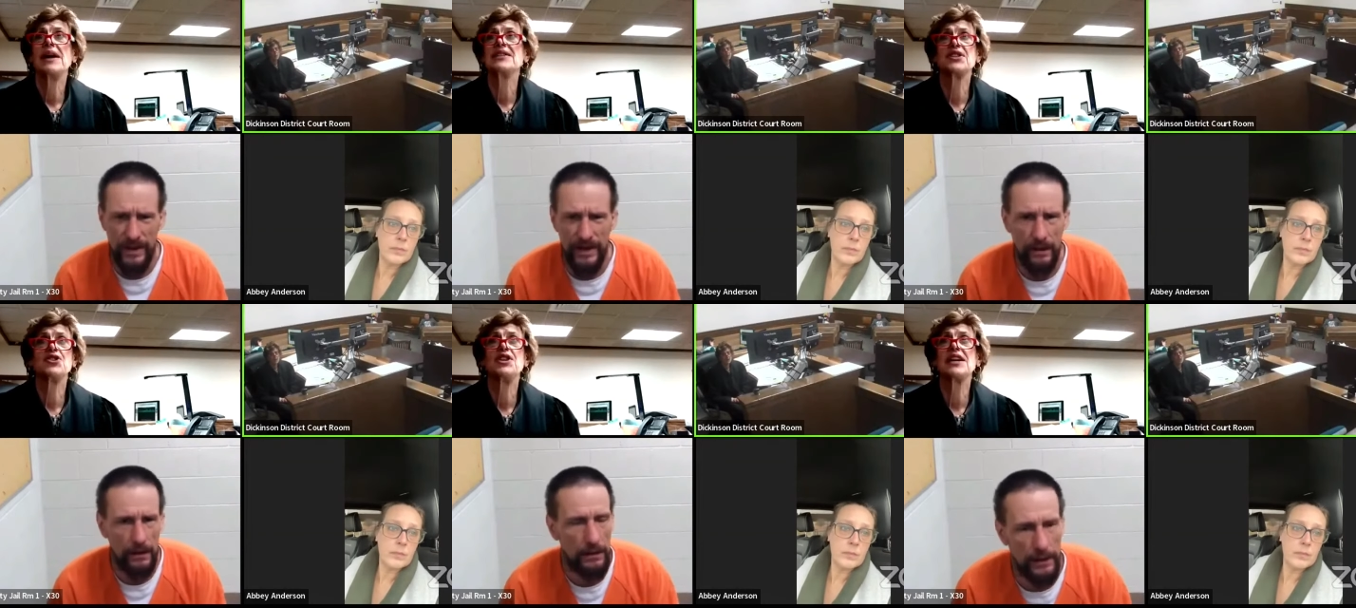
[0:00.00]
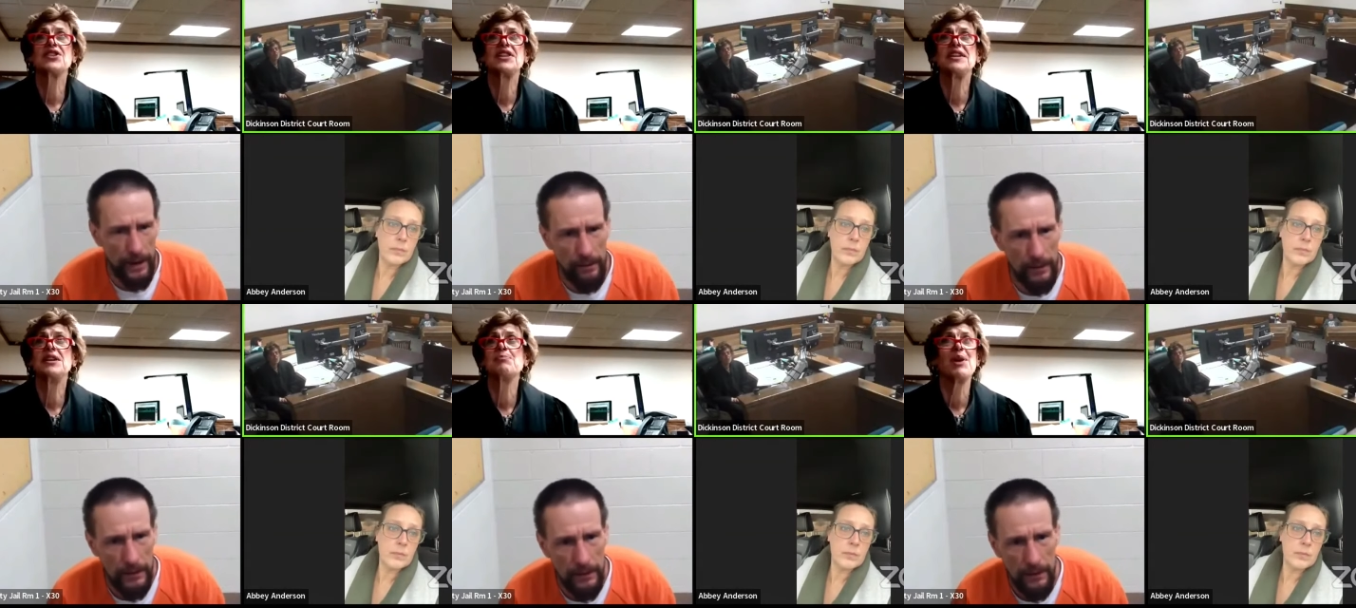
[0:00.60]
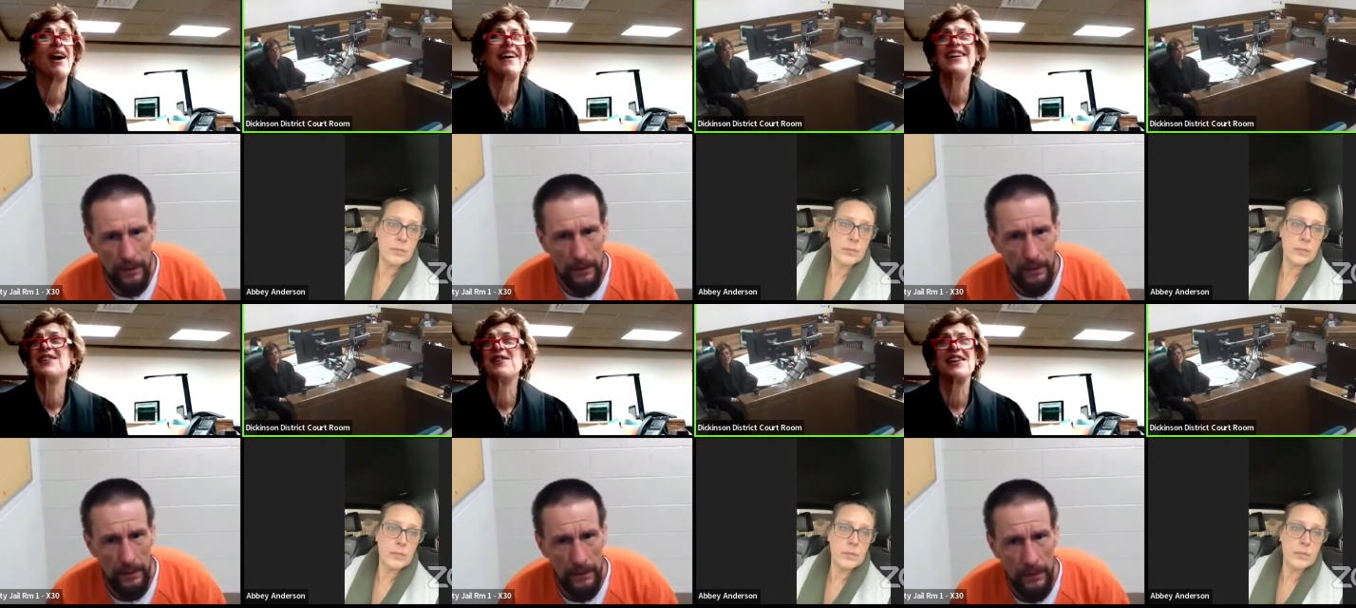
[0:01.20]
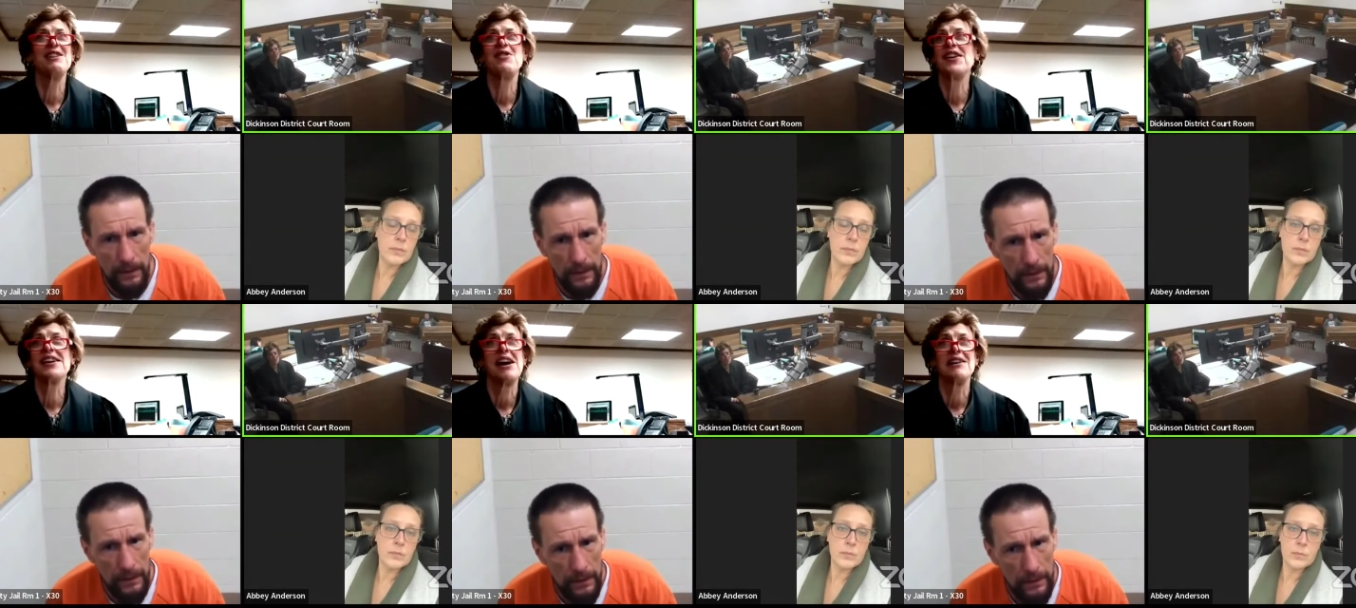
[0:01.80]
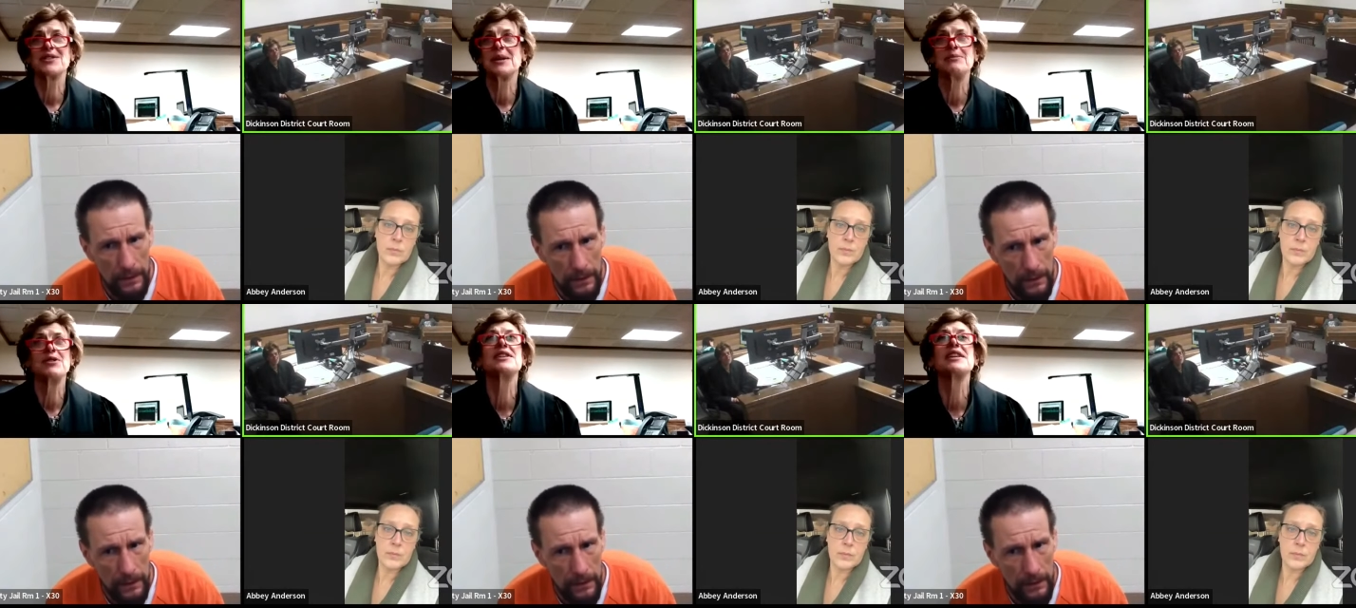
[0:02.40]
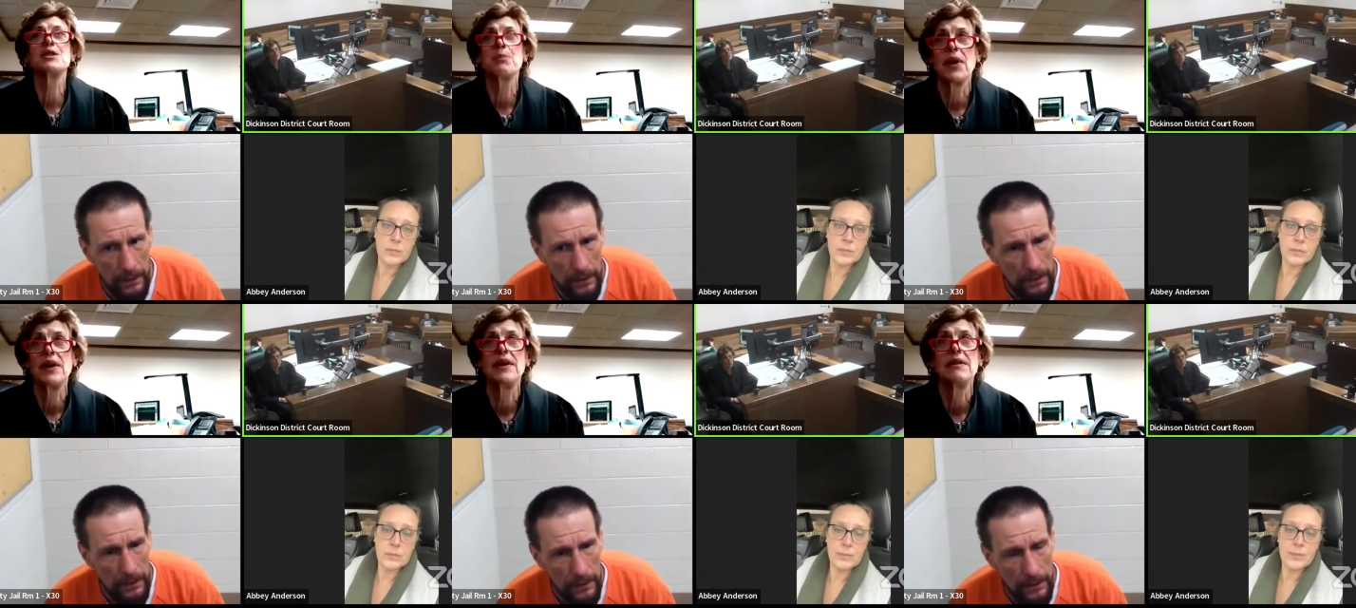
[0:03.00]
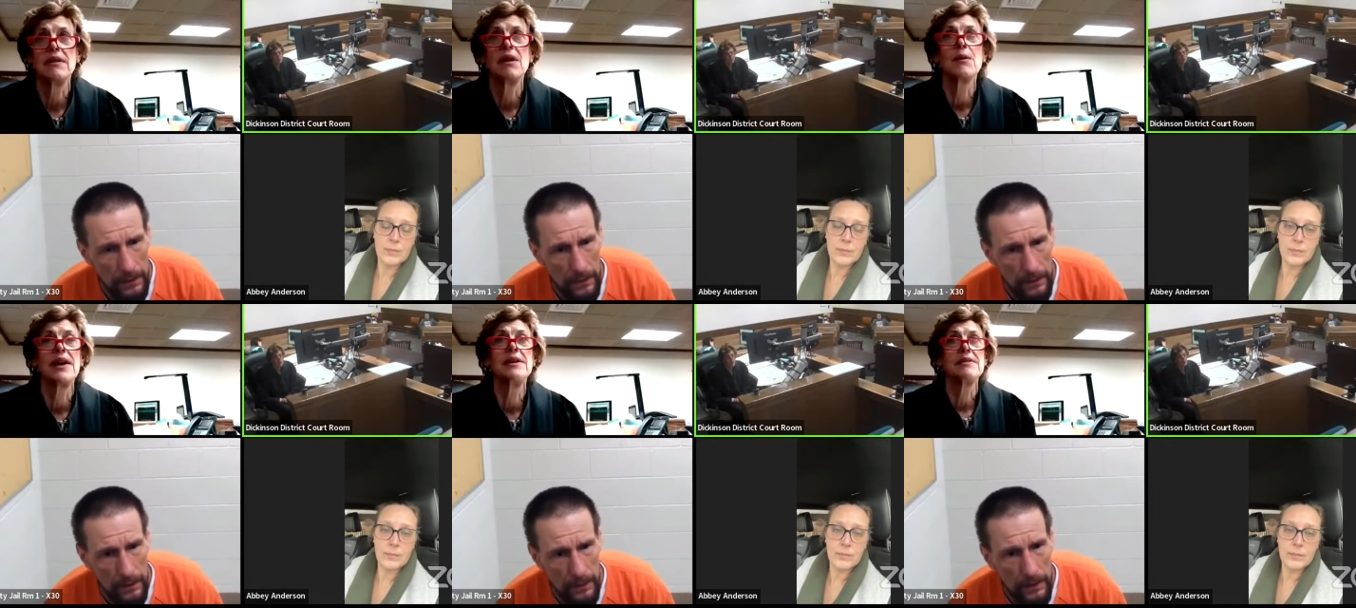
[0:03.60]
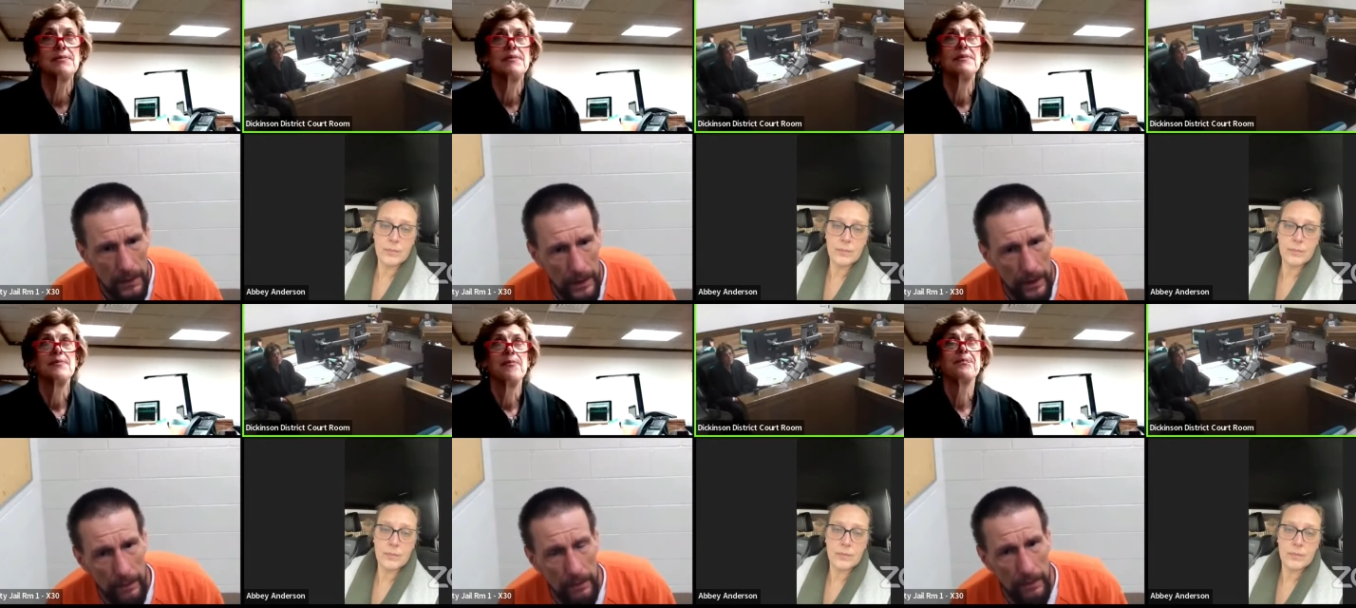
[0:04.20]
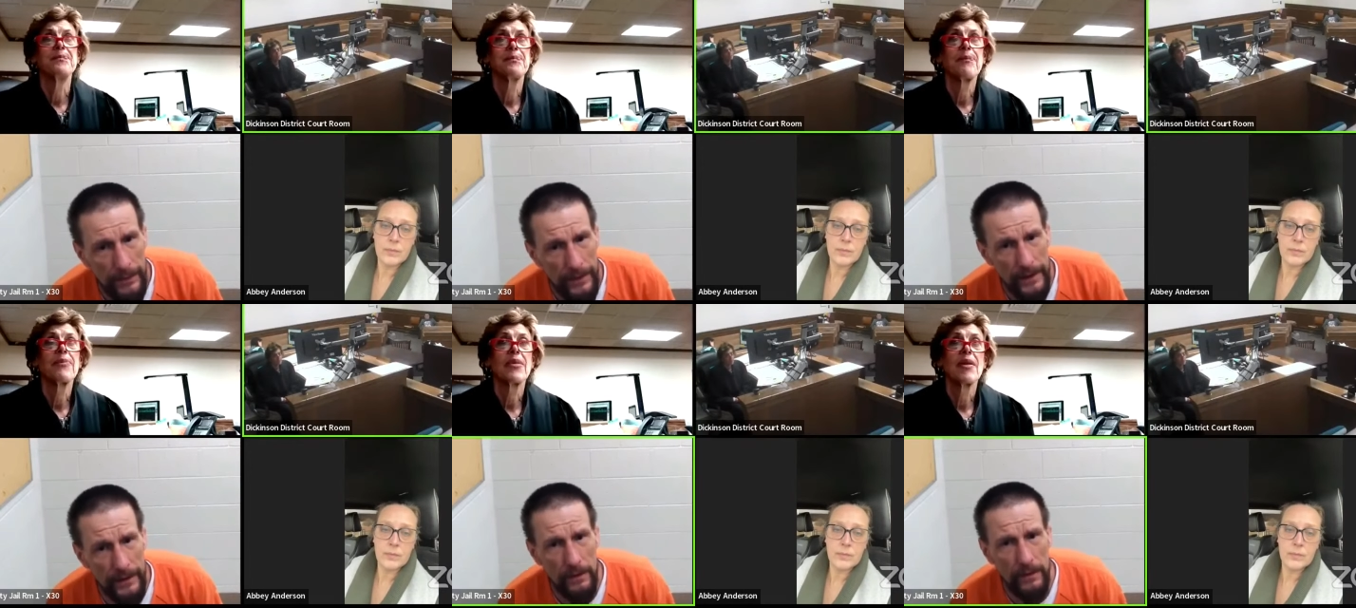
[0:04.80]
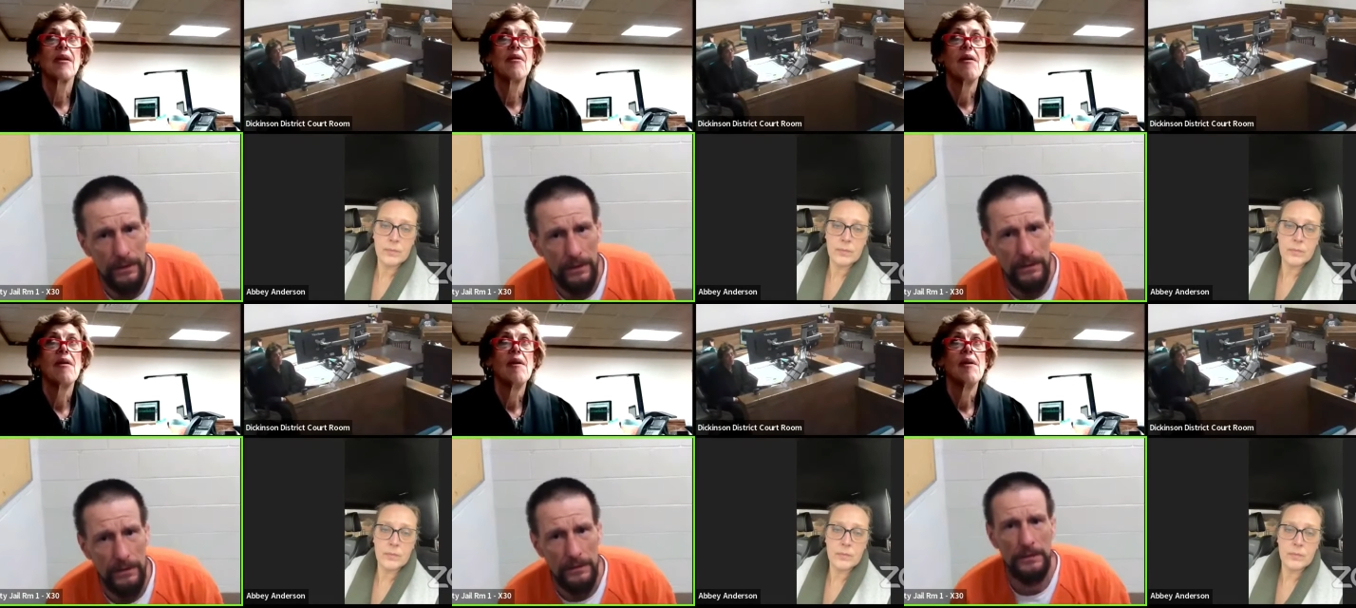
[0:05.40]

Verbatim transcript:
Speaker 1: I'm not suggesting, implying, or anything else. I'm just explaining. All right. Thank you.